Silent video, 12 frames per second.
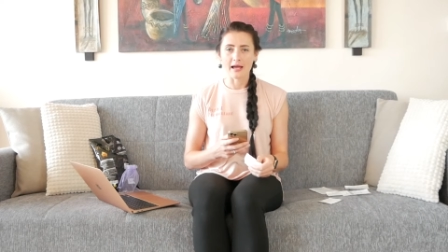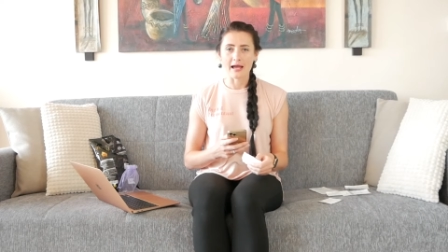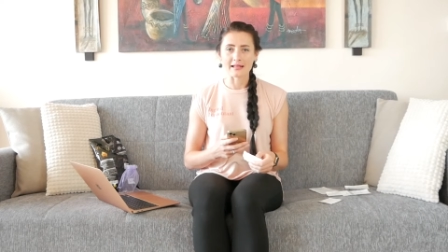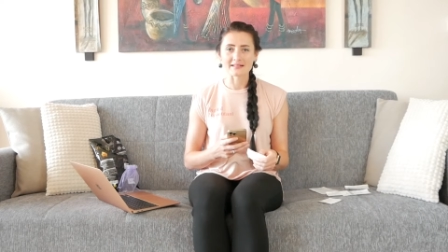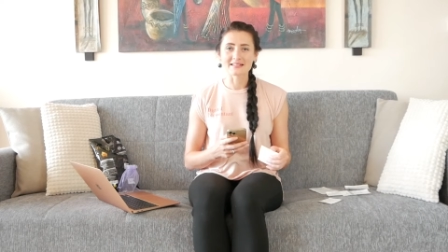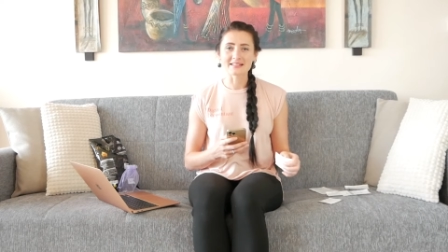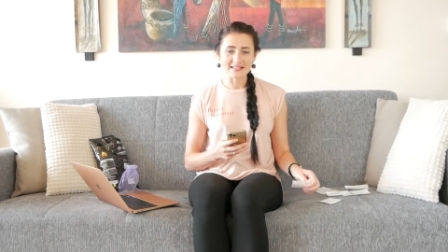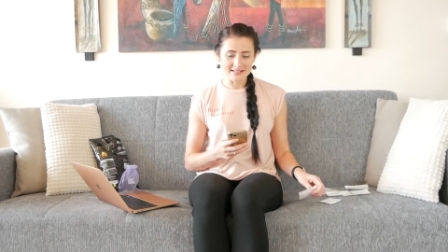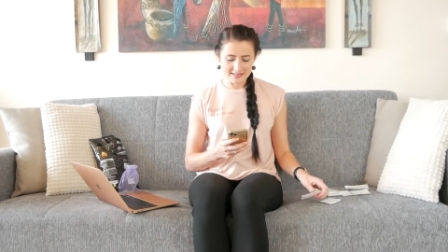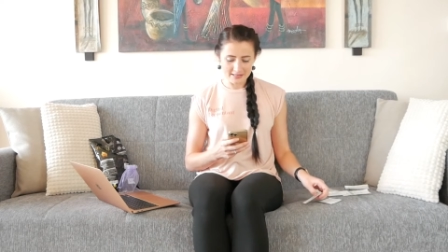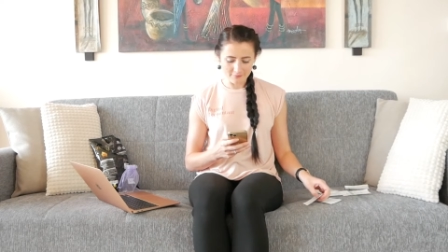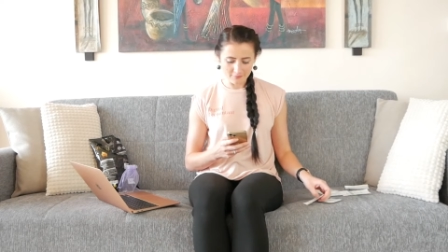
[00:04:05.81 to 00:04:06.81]
and
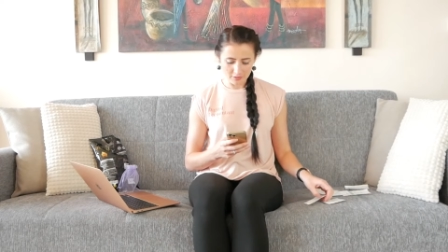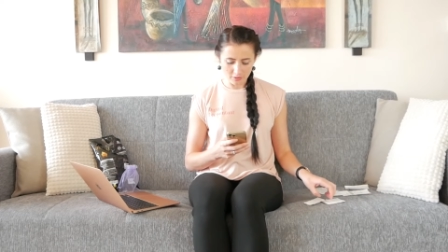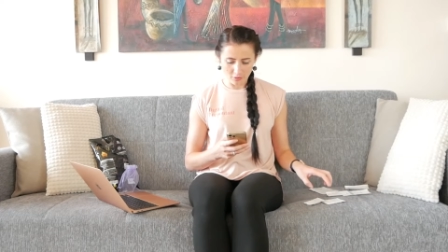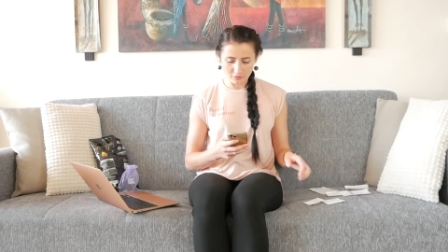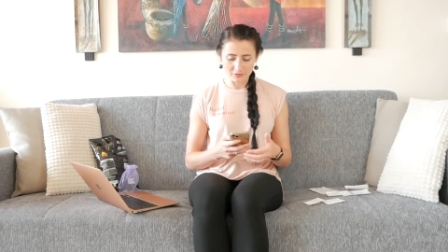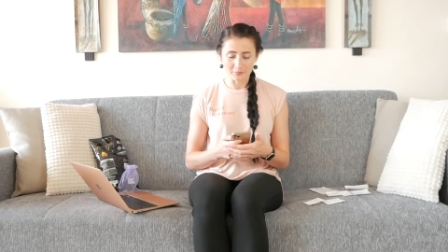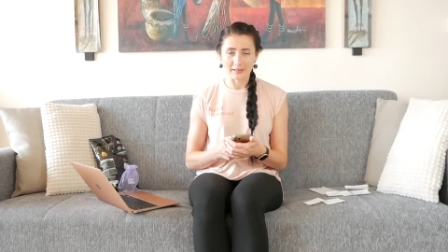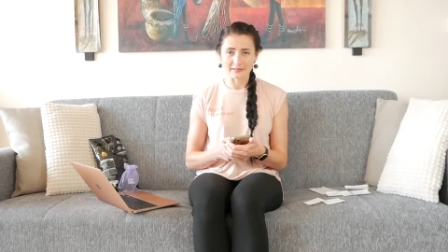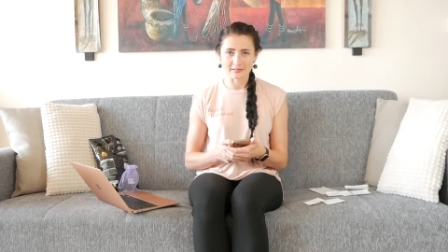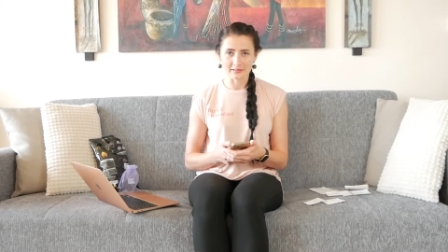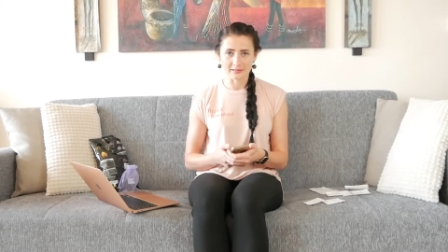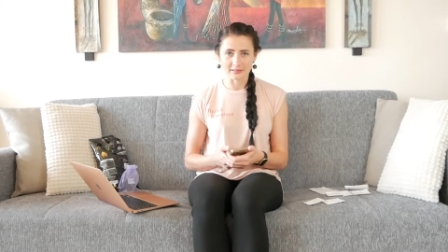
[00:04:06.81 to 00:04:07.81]
system will
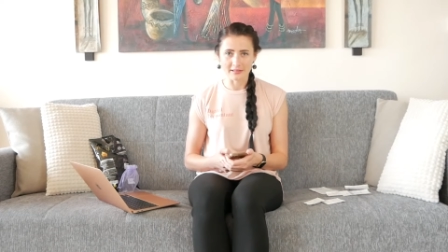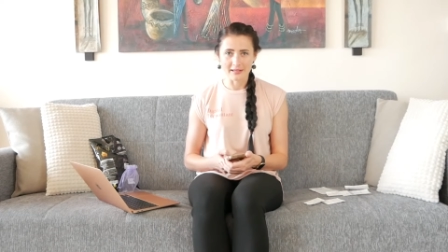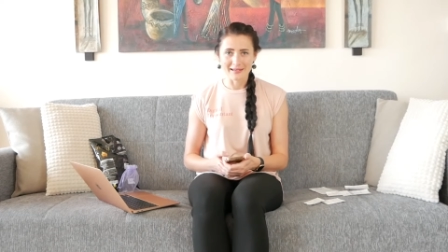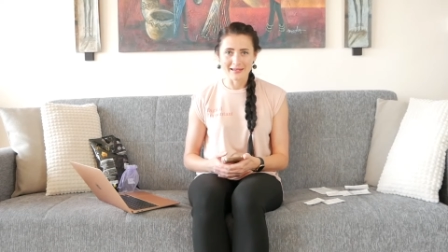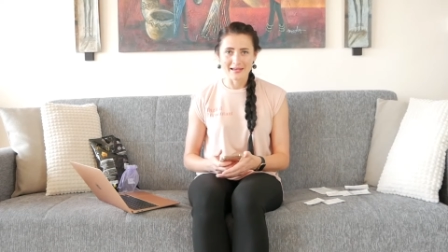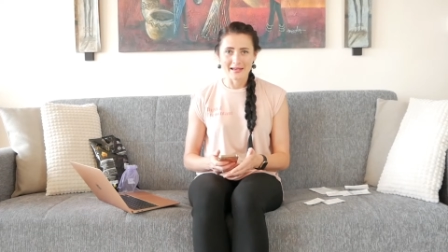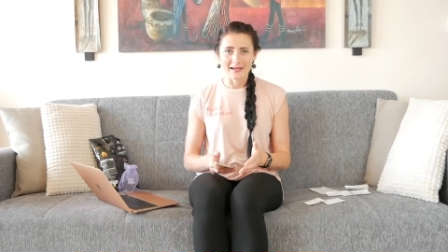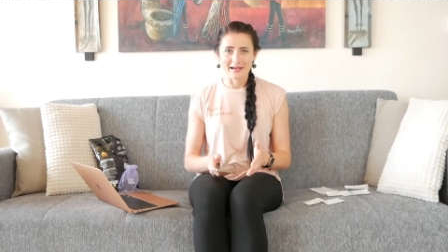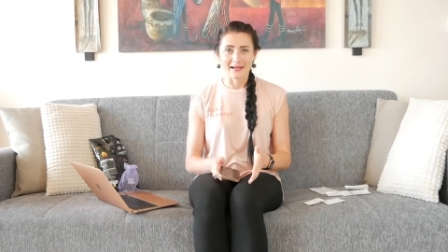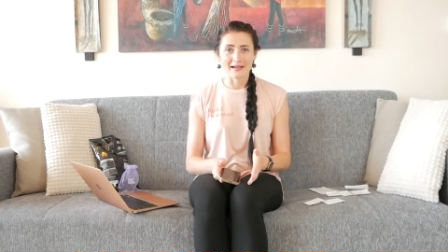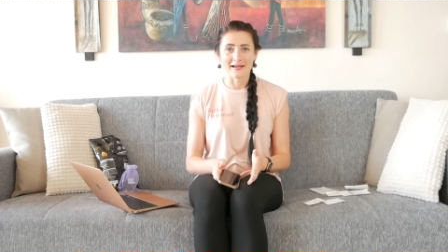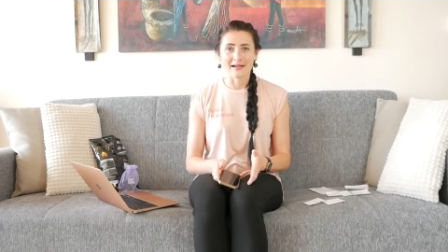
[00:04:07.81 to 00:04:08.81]
automatically
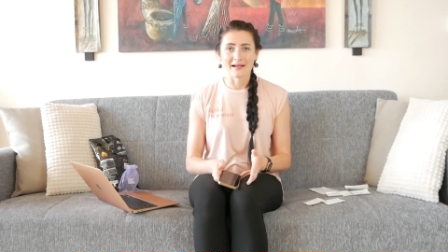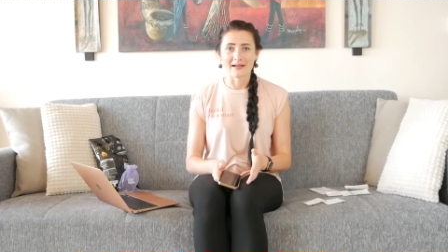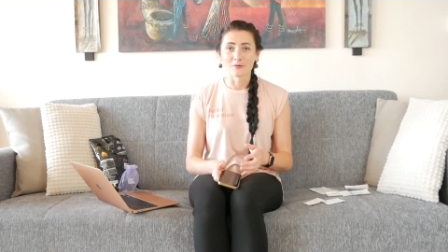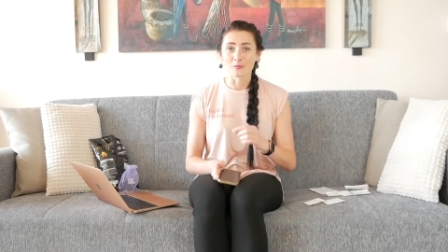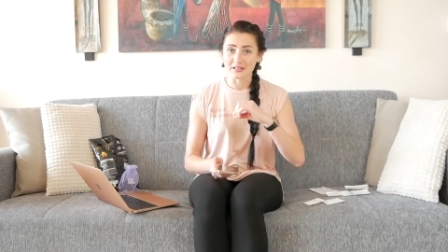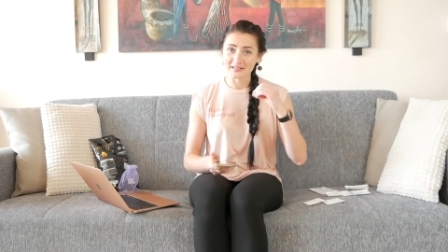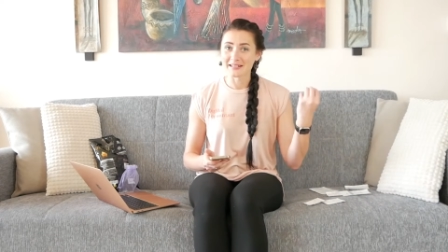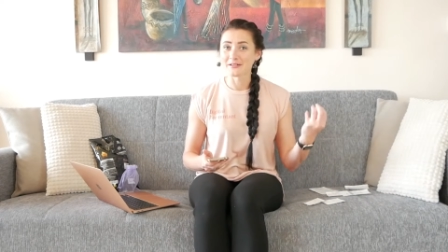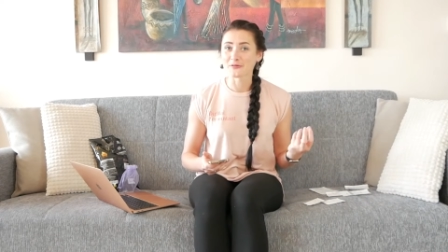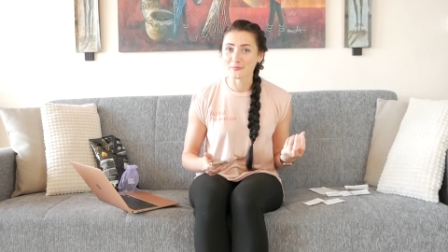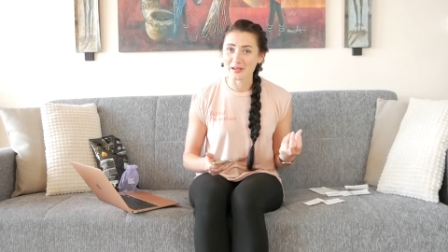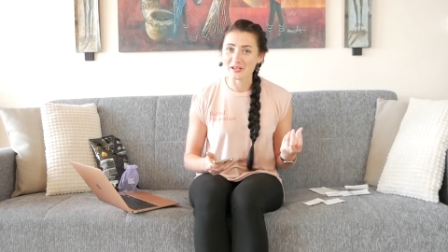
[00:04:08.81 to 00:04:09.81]
read an
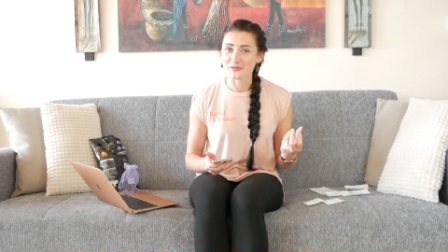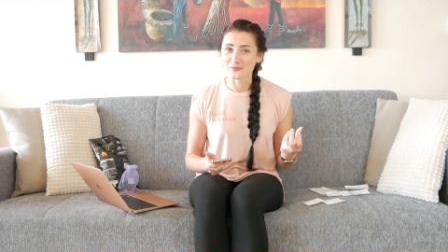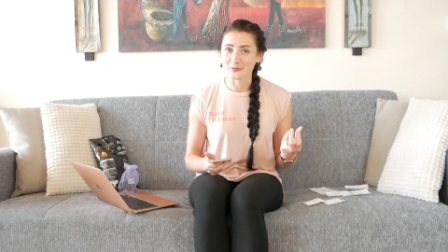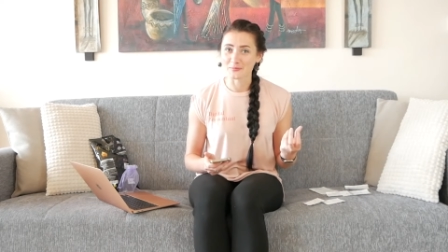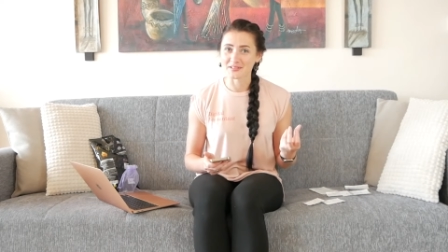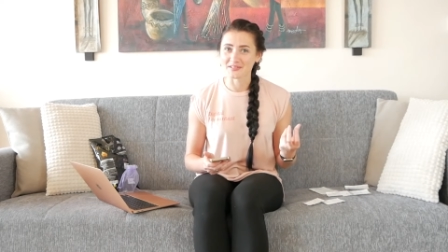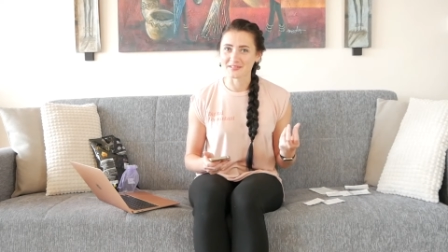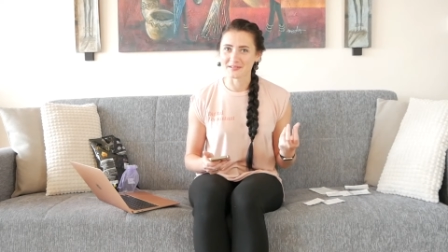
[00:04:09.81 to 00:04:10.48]
information from this